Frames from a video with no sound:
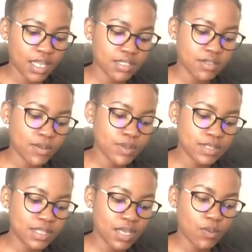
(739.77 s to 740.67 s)
And so
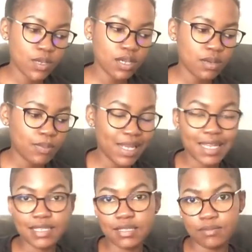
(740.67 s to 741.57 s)
they were
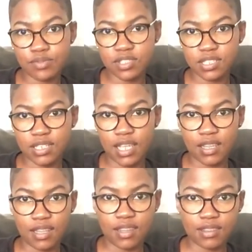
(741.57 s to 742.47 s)
placed in prison,
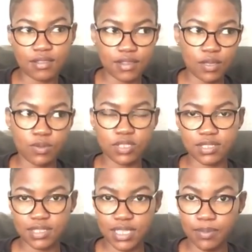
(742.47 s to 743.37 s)
and they were
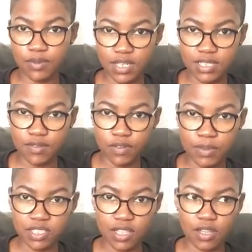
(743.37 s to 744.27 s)
just separated
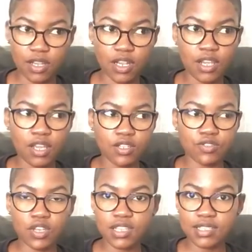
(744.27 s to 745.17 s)
from each other.
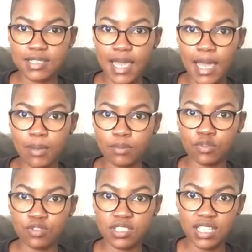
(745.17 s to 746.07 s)
During this
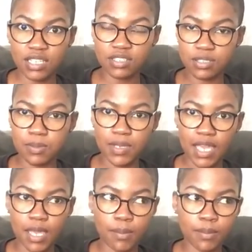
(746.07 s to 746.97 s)
time, Christine just
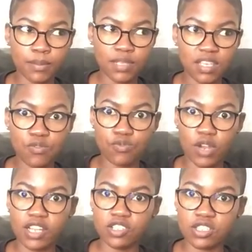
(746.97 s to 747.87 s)
became
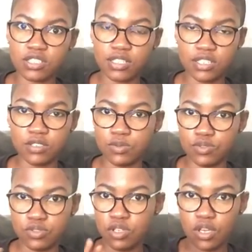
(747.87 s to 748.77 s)
irrational, and she
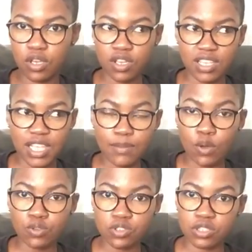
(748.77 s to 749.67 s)
was
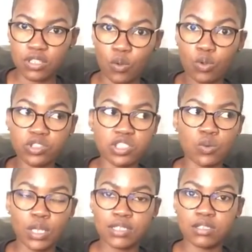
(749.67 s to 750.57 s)
emotional. All
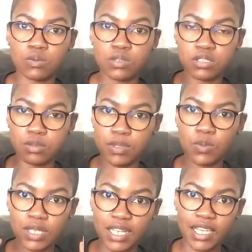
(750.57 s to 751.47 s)
she wanted was to be
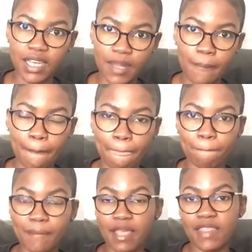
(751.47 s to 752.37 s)
with Leah,
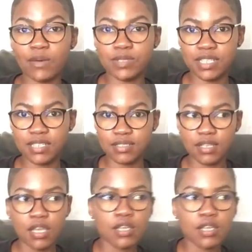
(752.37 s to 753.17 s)
and that was it.